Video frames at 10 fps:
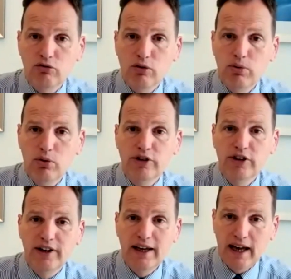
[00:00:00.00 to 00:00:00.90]

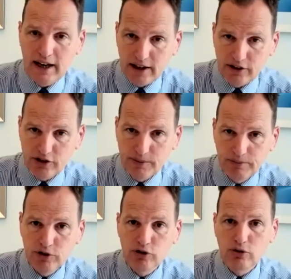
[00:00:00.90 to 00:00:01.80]
reported
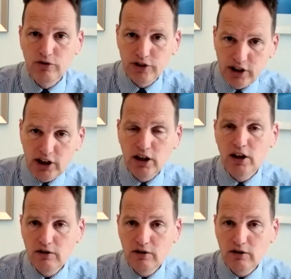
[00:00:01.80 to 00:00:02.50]
headaches. So fatigue,